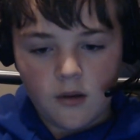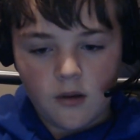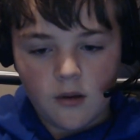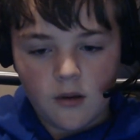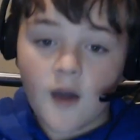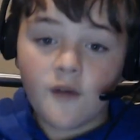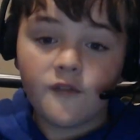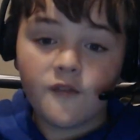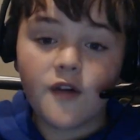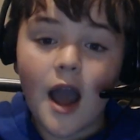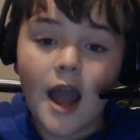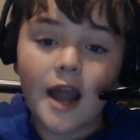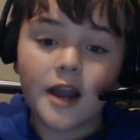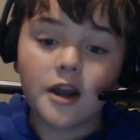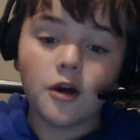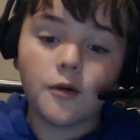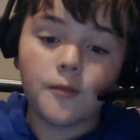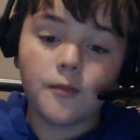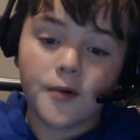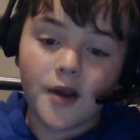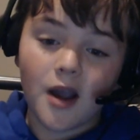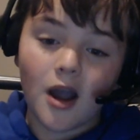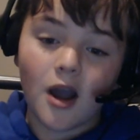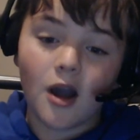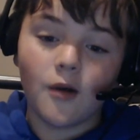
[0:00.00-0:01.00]
Final
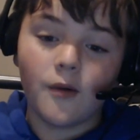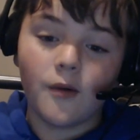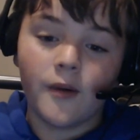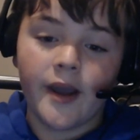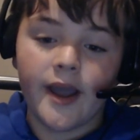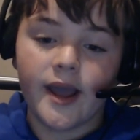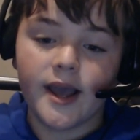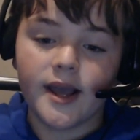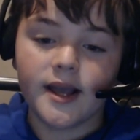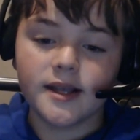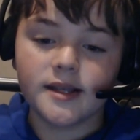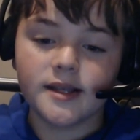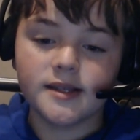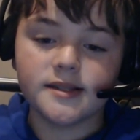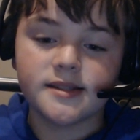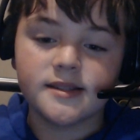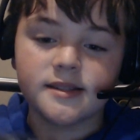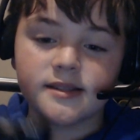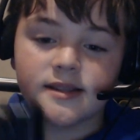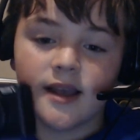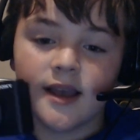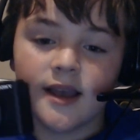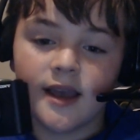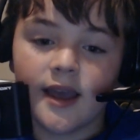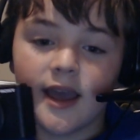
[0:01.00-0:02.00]
pro is
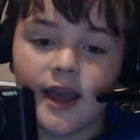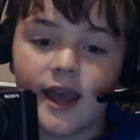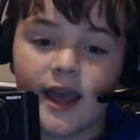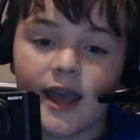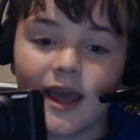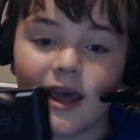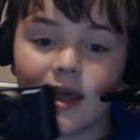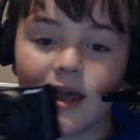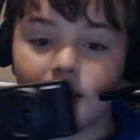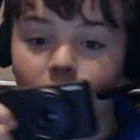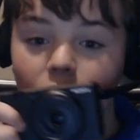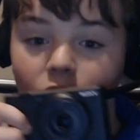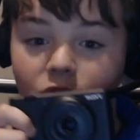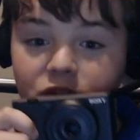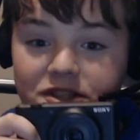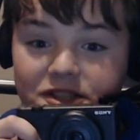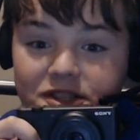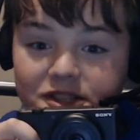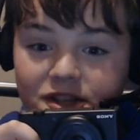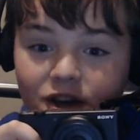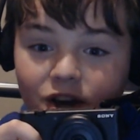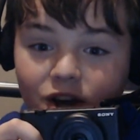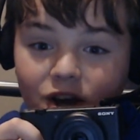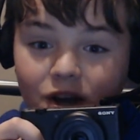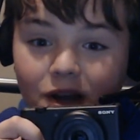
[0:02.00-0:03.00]
it looks
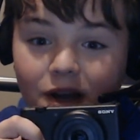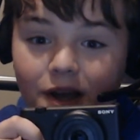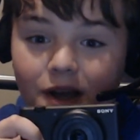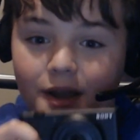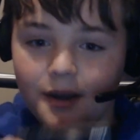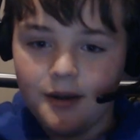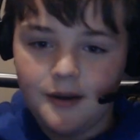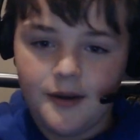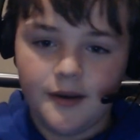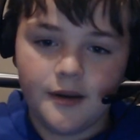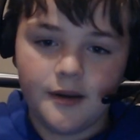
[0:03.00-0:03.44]
good.